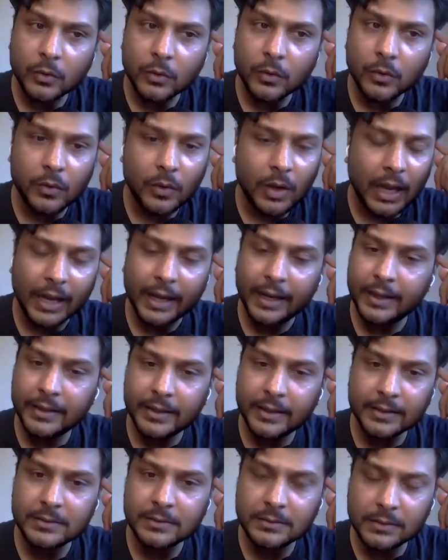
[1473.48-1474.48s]
So I
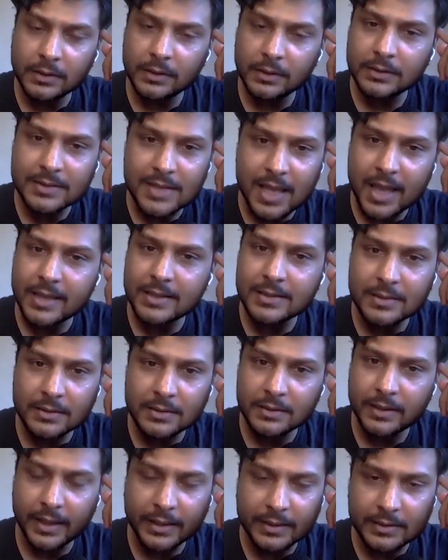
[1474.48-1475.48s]
did uh, science
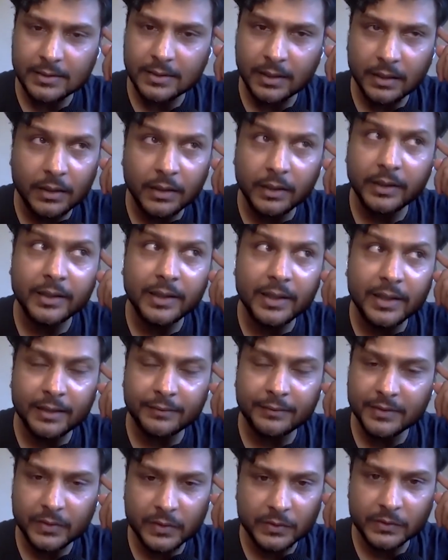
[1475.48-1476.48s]
in the tenth, uh, in the
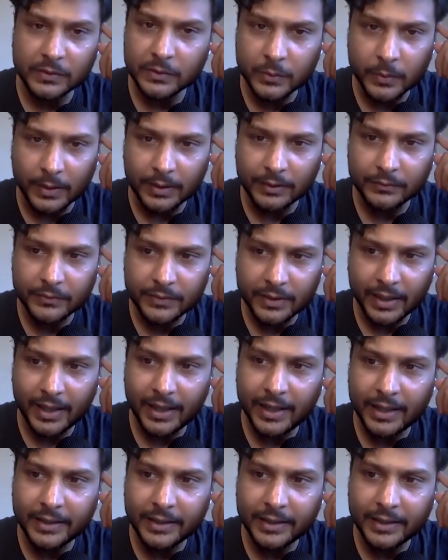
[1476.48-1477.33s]
eleventh, and the twelfth,